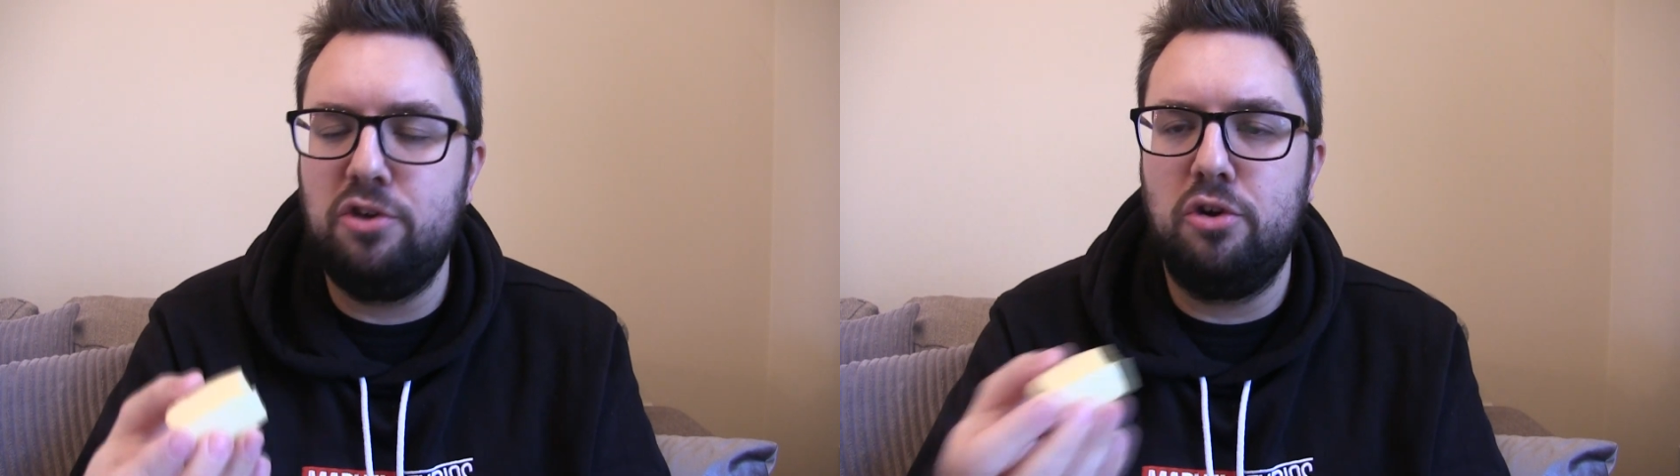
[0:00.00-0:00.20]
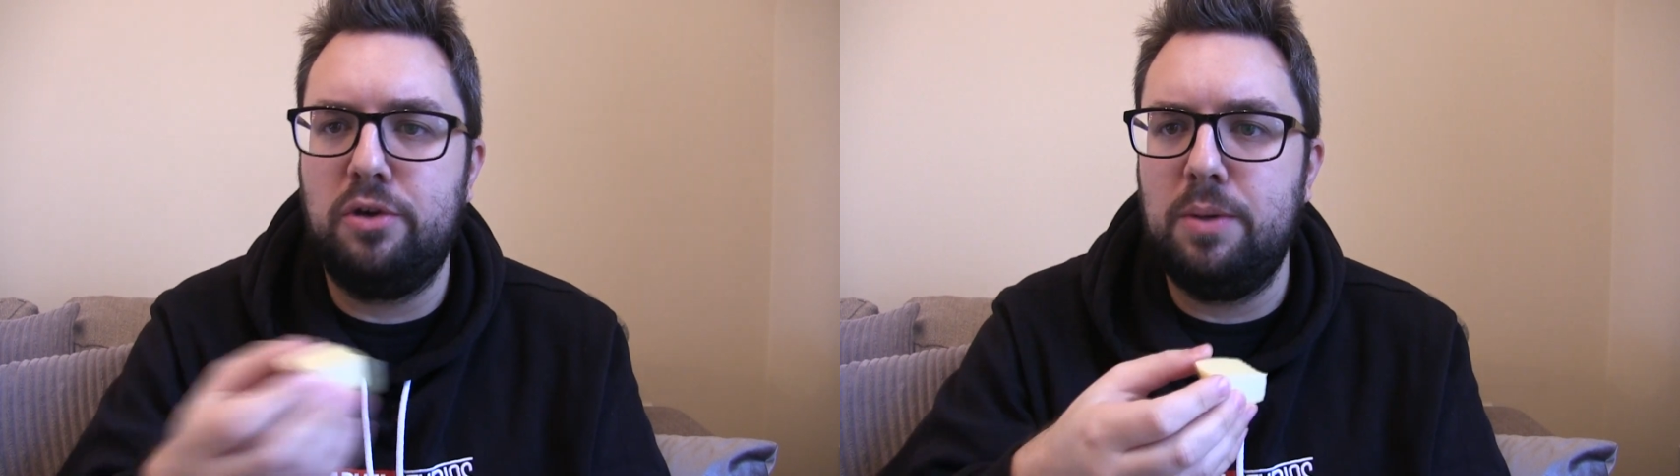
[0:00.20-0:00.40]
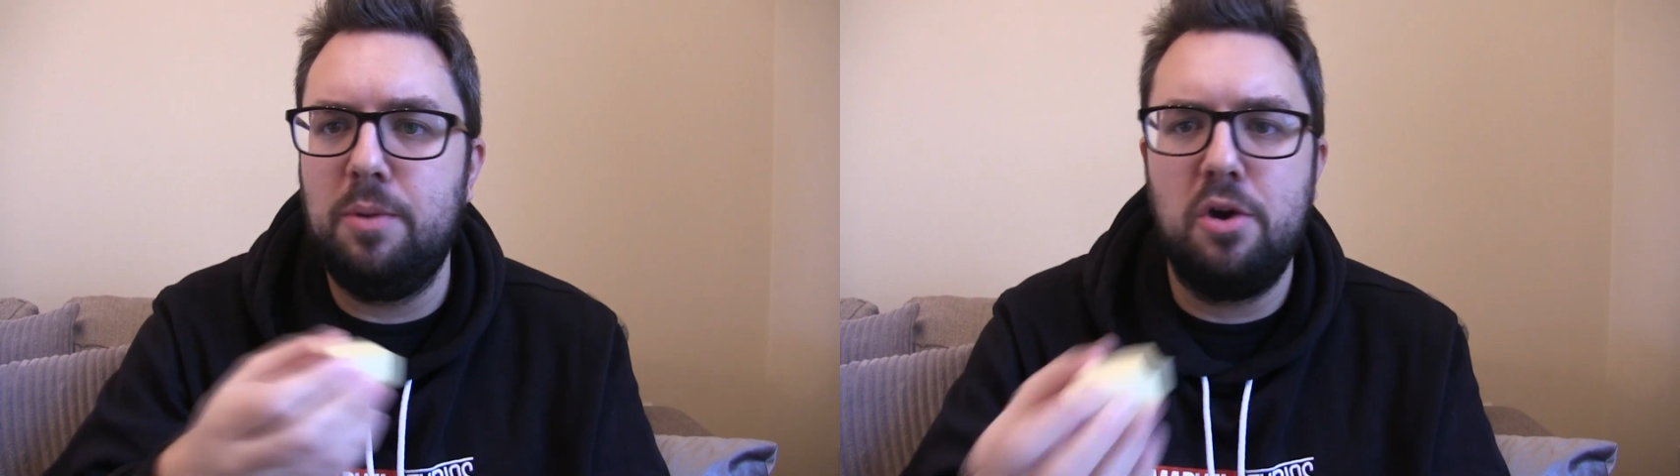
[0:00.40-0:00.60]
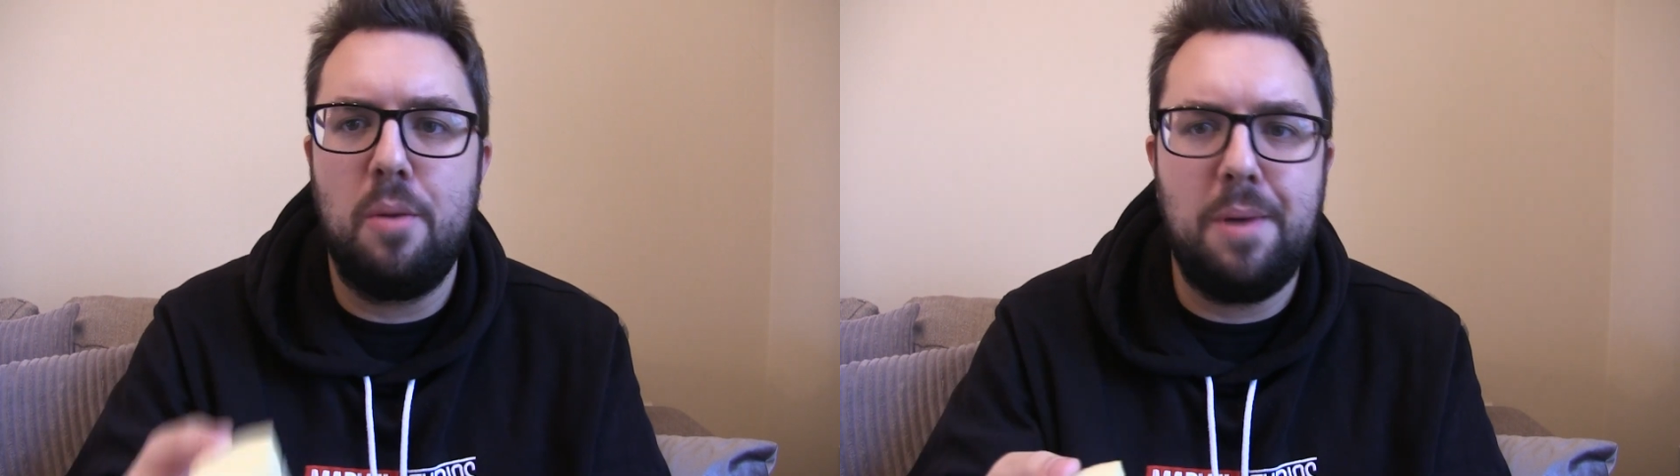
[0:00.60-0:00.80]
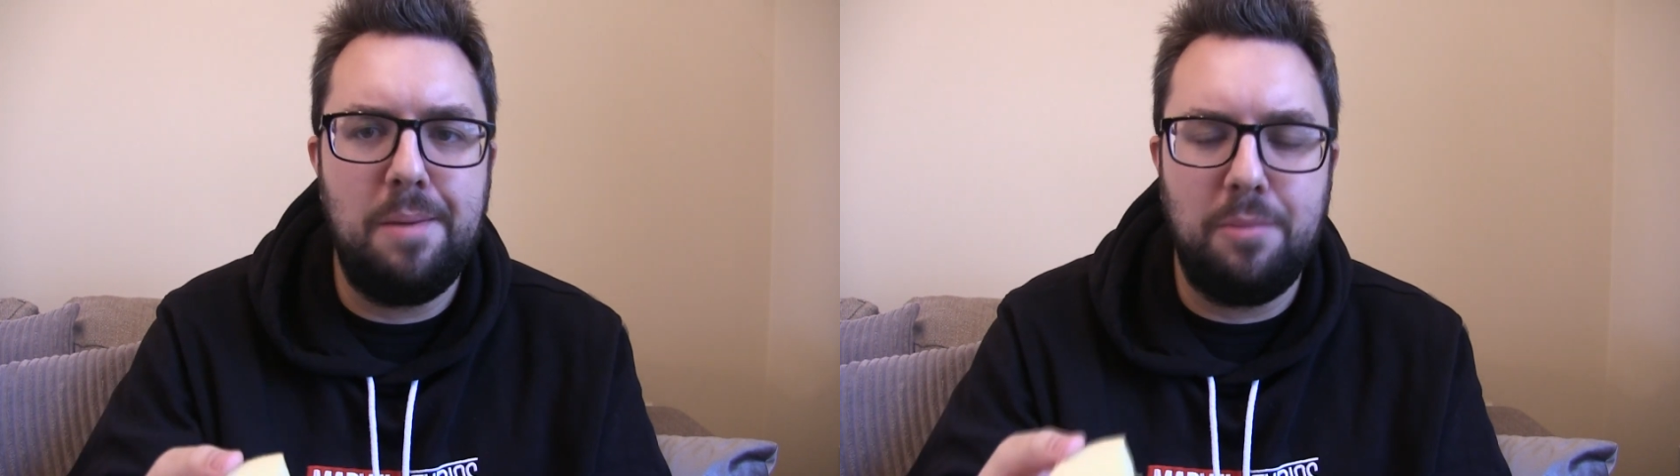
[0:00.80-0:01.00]
juicy but
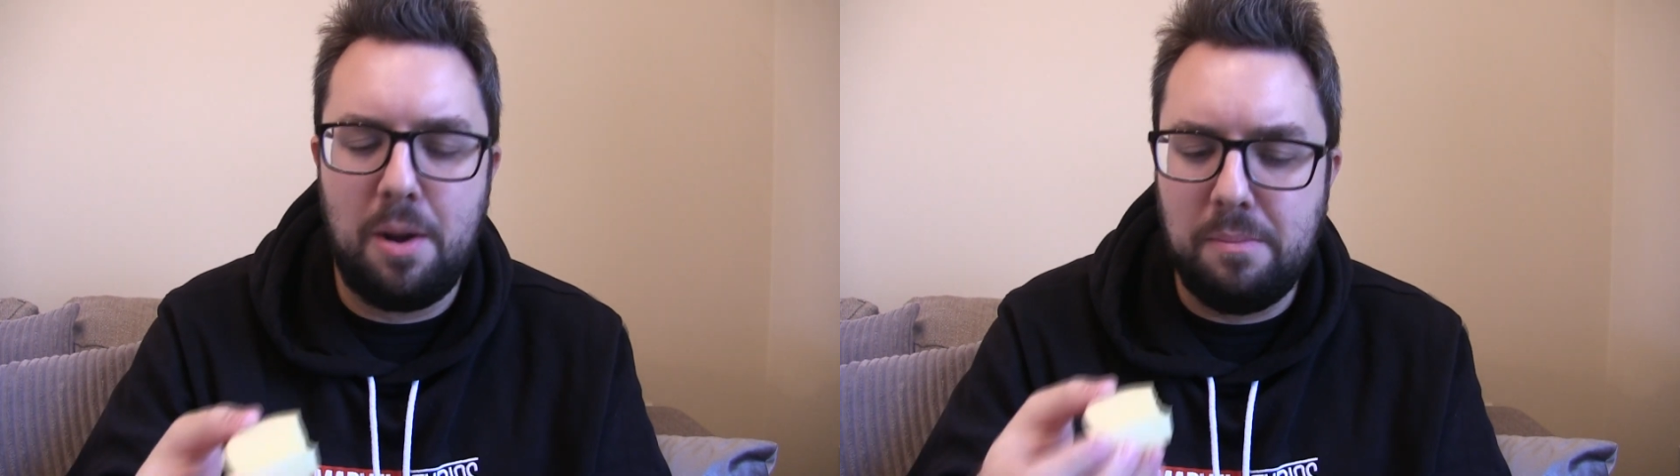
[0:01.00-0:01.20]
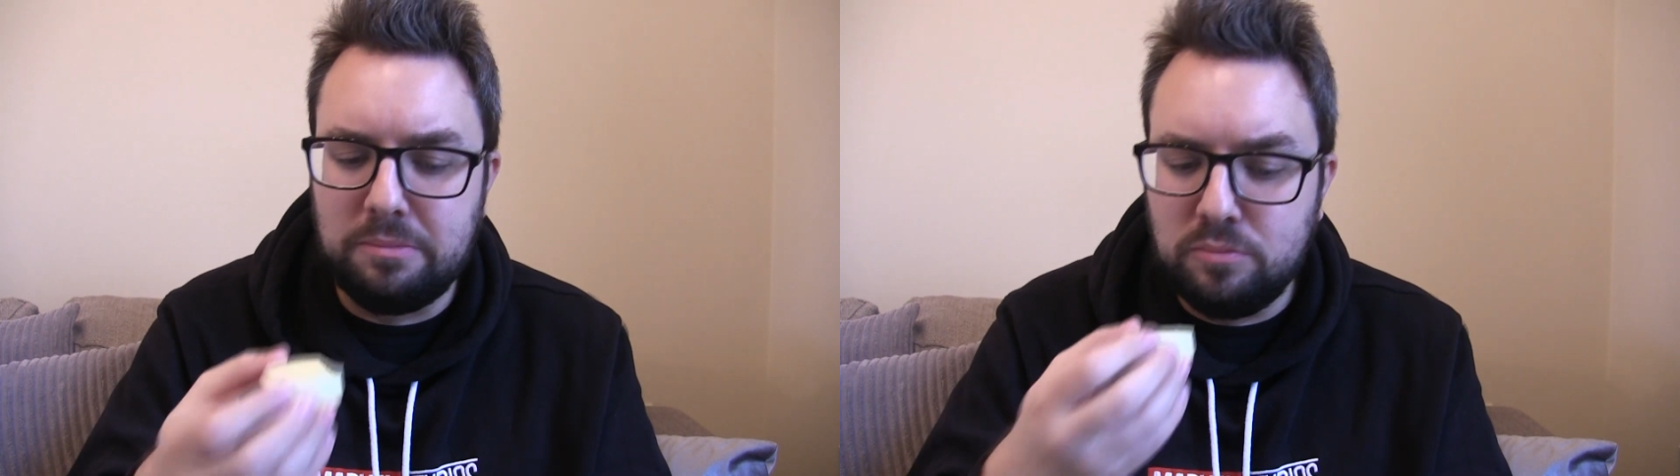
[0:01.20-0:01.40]
not mind blowing.